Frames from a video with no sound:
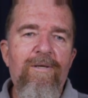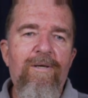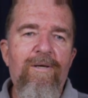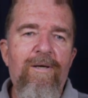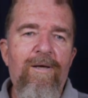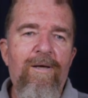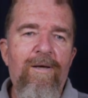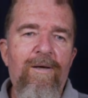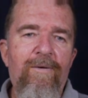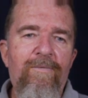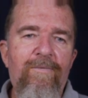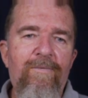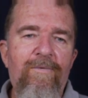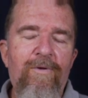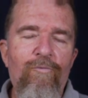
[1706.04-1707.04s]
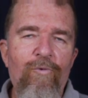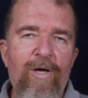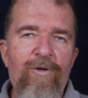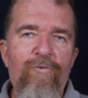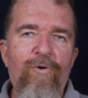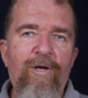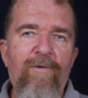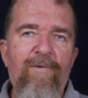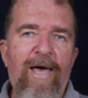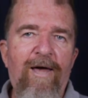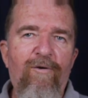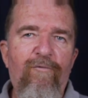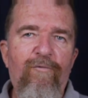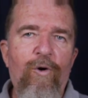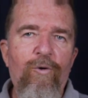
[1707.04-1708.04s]
uh, the rendering of
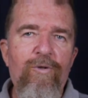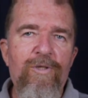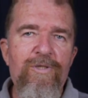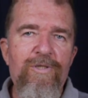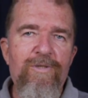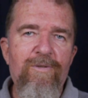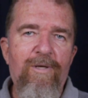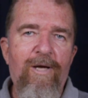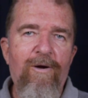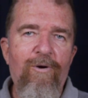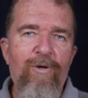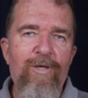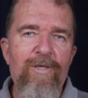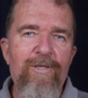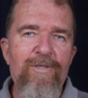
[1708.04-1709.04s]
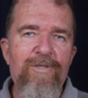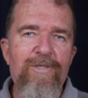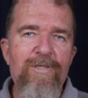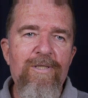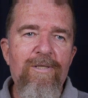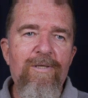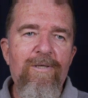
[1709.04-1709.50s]
out-of-focus areas,